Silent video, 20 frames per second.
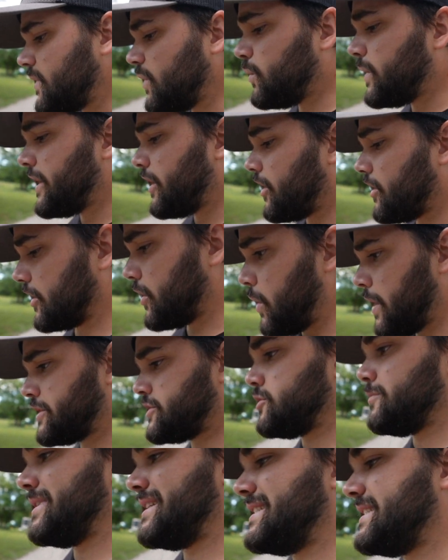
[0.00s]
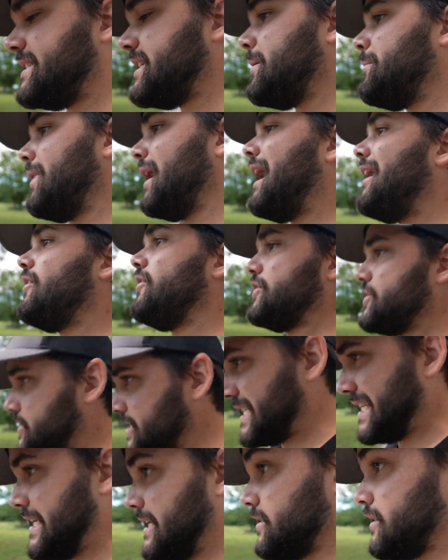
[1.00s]
We are going to be
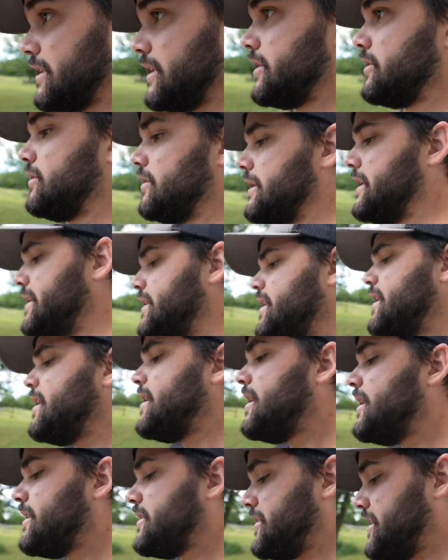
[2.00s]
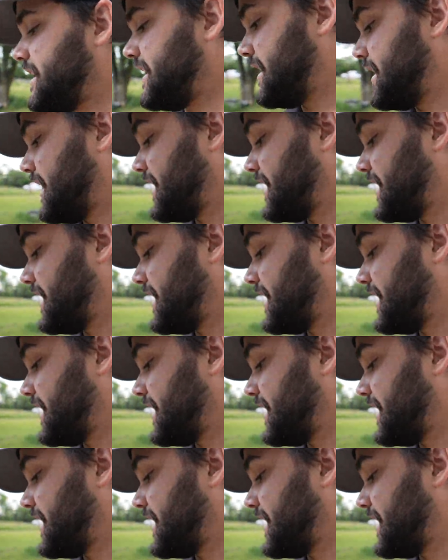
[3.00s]
demolishing, literally, the